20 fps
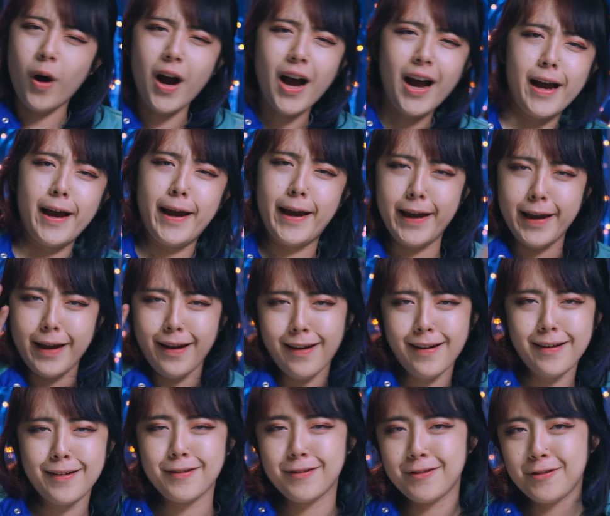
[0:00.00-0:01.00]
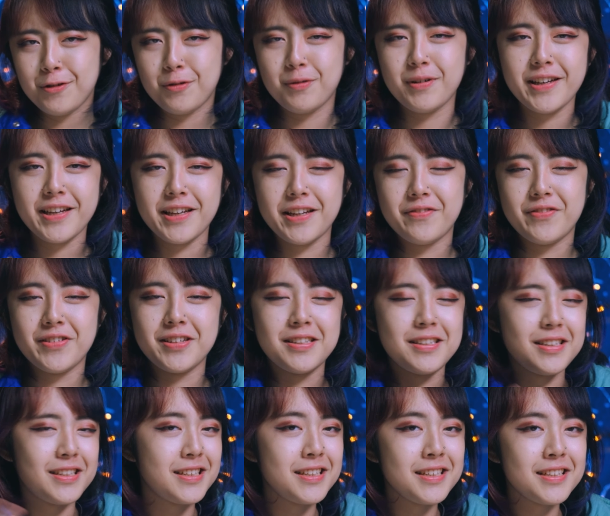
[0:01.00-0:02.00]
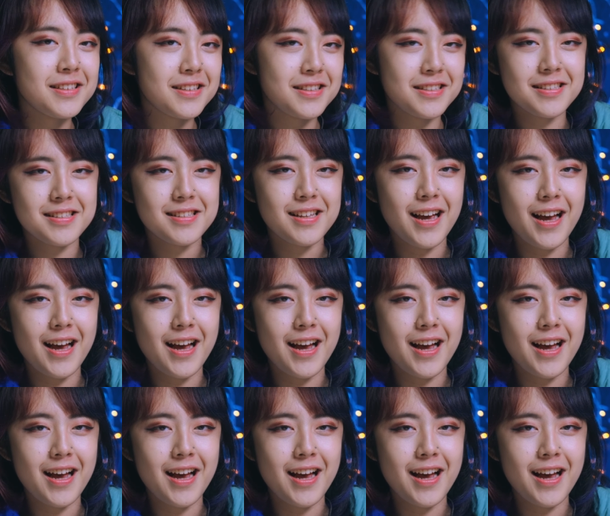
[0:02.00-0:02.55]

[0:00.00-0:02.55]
Why? Do we even need these